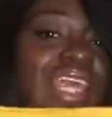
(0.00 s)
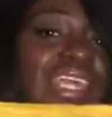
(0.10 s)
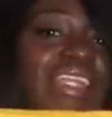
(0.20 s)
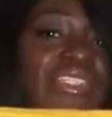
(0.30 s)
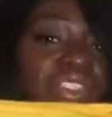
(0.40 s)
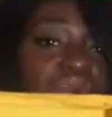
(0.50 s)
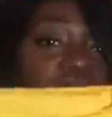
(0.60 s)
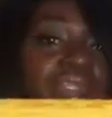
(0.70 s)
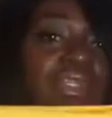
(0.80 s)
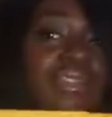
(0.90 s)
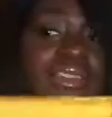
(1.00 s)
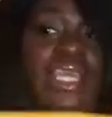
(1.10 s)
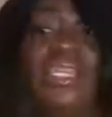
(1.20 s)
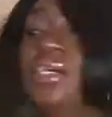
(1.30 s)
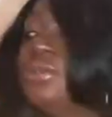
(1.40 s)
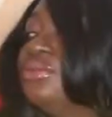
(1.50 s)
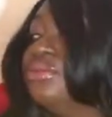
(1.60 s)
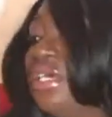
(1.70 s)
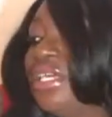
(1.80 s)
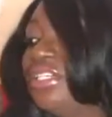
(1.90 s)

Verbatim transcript: like dark yellow, I